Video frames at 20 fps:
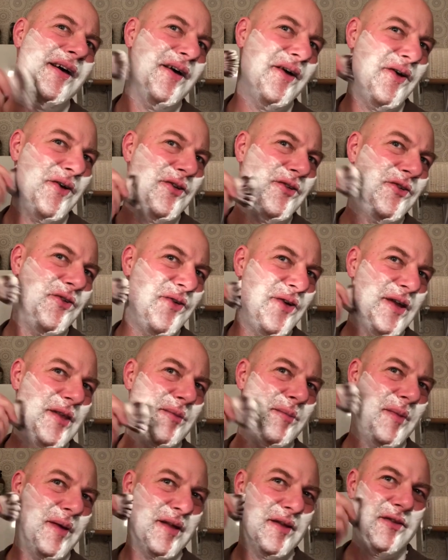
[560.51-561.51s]
her
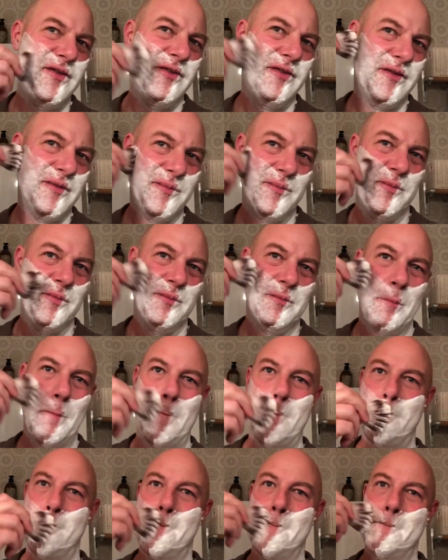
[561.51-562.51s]
treatments,
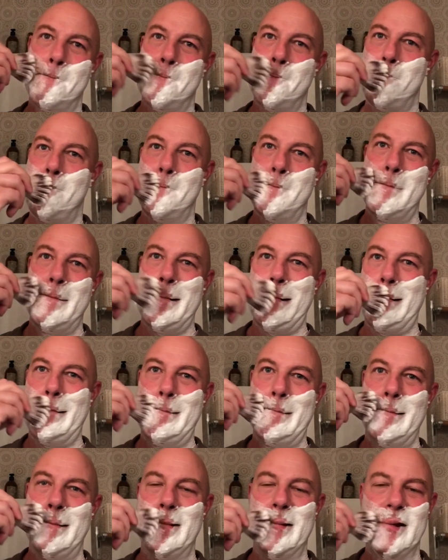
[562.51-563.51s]

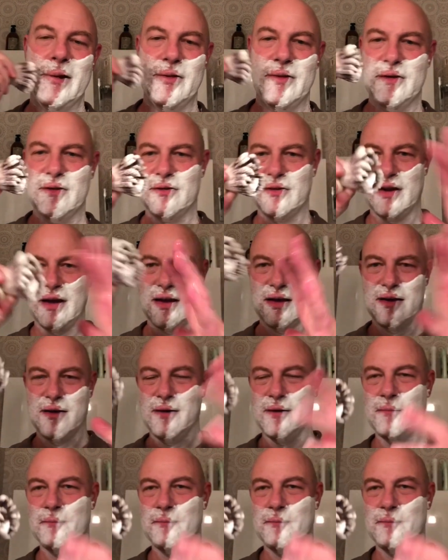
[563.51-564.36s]
and then there's like